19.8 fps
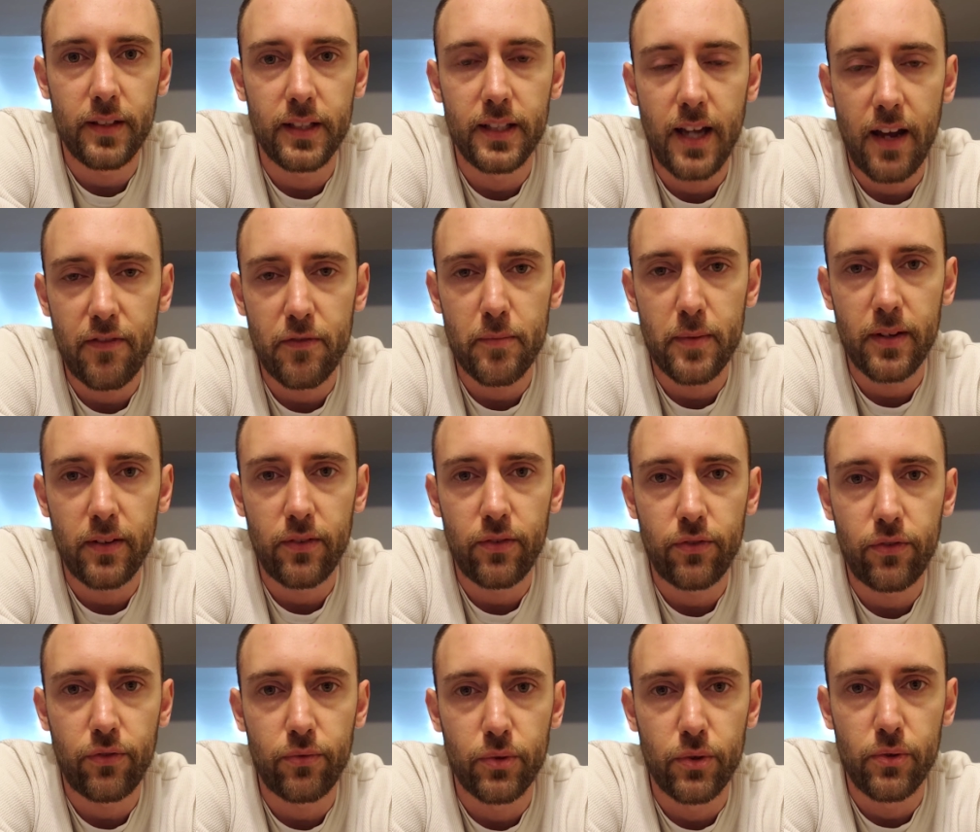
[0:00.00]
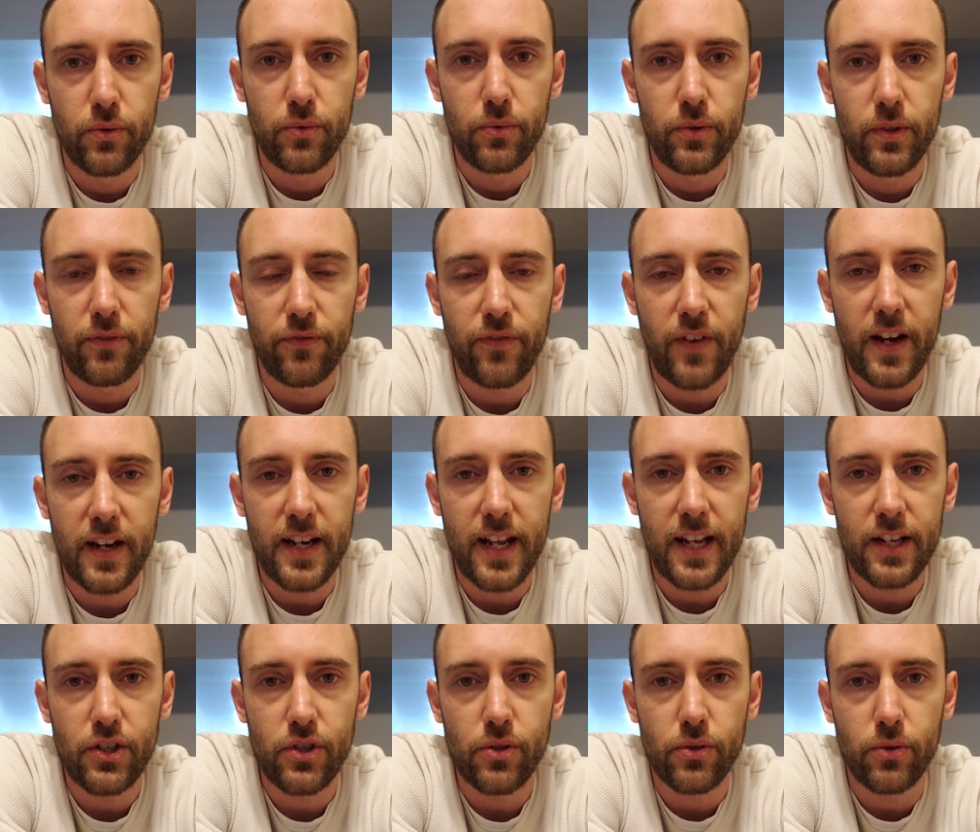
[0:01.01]
the government through the
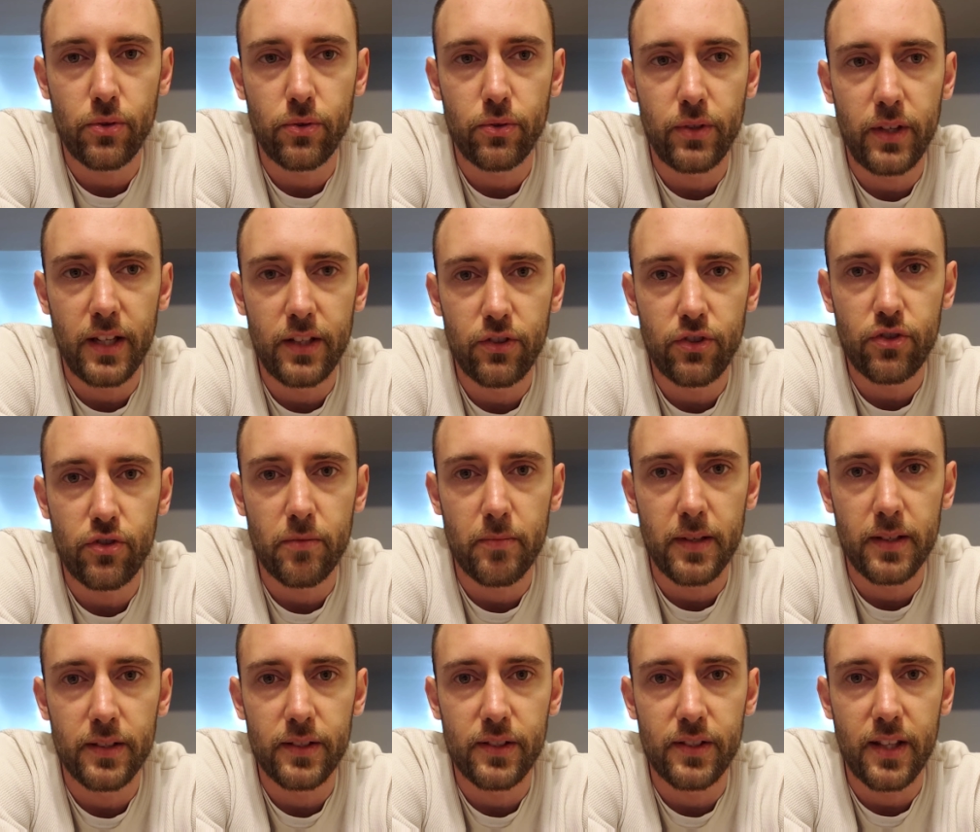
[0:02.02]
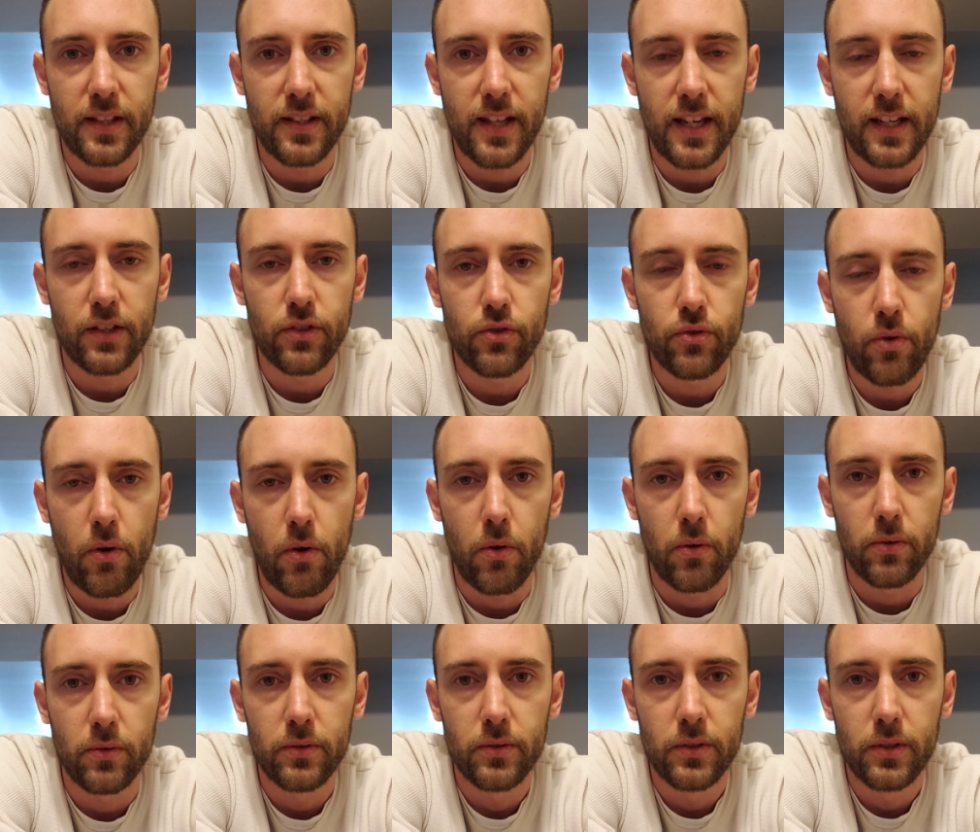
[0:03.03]
financial instruments that they
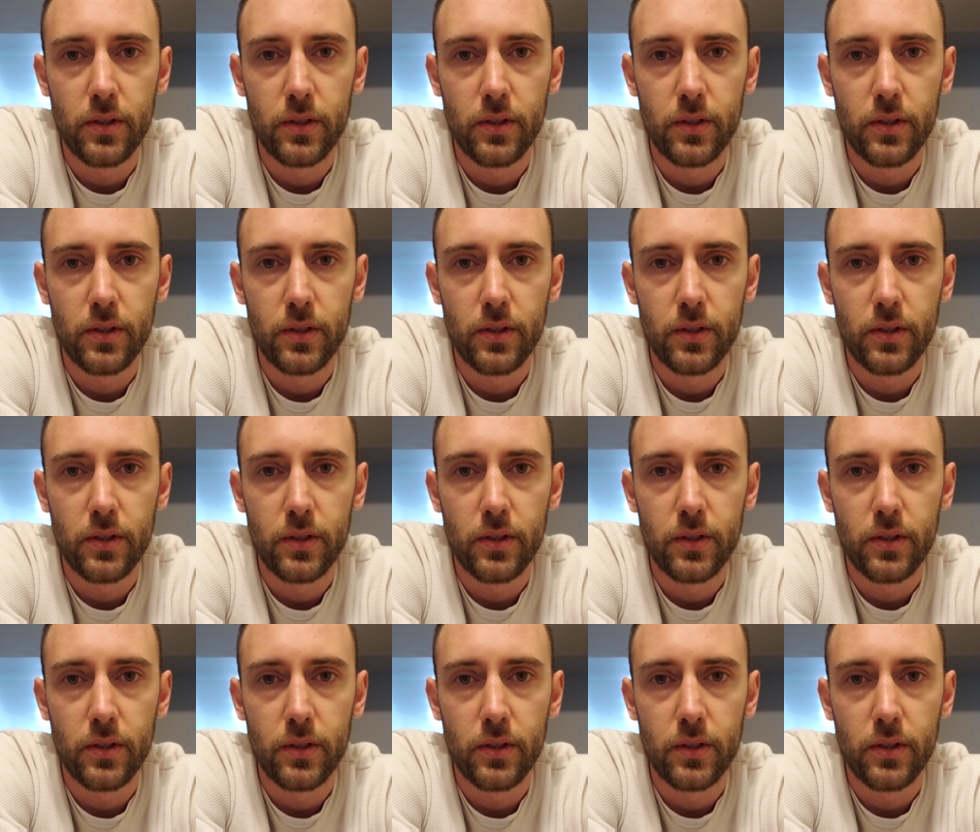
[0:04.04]
control,